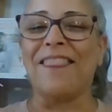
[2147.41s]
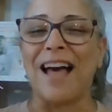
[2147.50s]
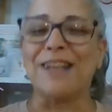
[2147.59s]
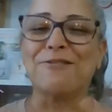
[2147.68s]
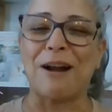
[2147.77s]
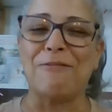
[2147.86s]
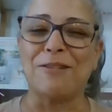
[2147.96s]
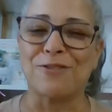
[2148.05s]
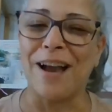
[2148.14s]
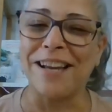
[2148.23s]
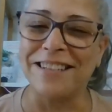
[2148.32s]
That's what I was
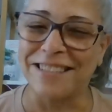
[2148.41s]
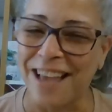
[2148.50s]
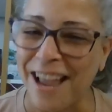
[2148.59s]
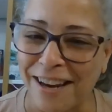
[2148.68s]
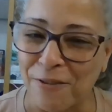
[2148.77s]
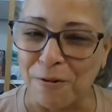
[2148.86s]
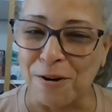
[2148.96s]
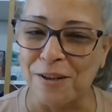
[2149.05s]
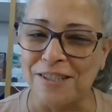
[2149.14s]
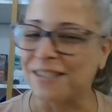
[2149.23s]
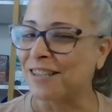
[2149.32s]
trying to say, and the word
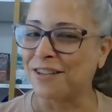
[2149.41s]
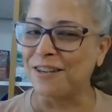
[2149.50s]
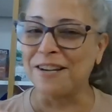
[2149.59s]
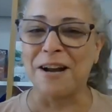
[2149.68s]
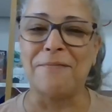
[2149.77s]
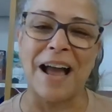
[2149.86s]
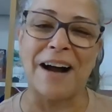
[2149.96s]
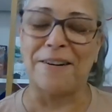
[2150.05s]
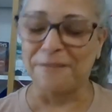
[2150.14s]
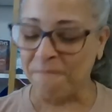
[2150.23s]
just couldn't come out.